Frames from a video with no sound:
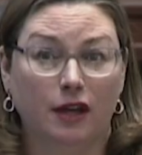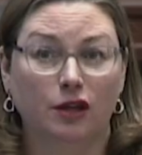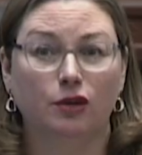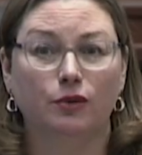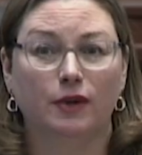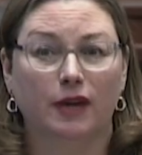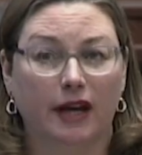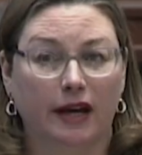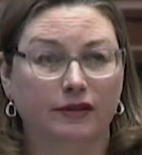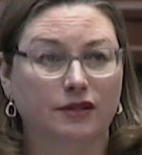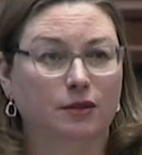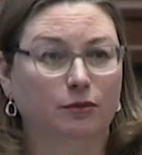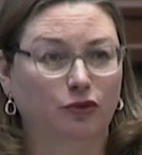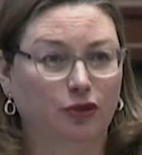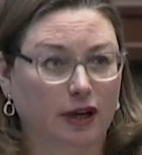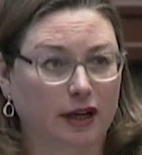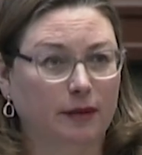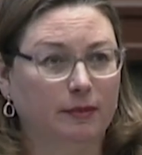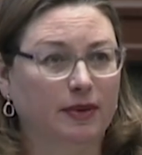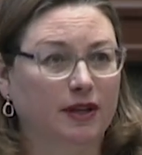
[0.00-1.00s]
then you would have some
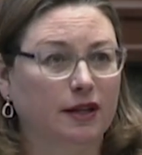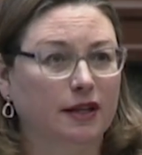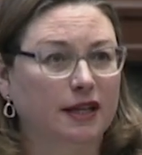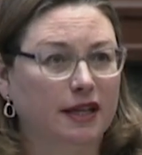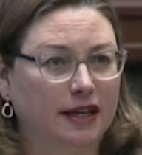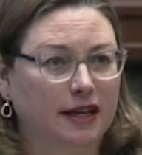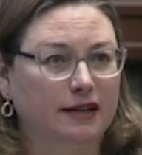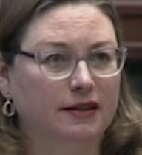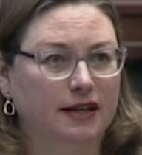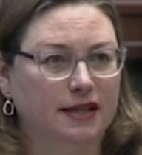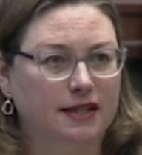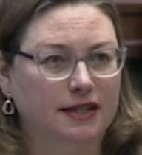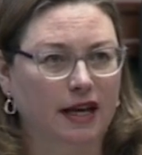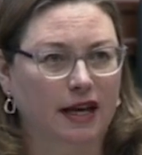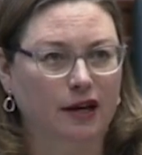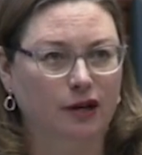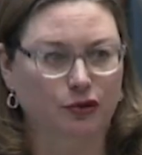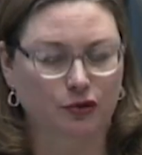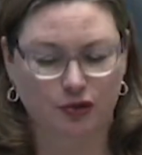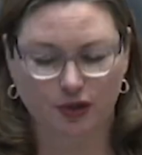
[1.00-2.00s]
credibility in this
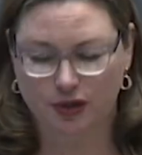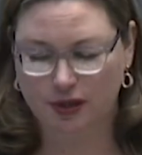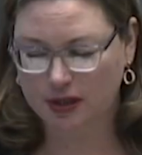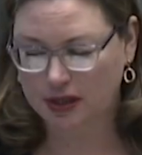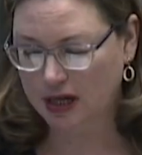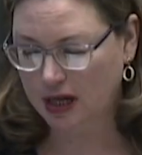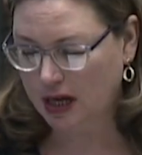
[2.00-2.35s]
House.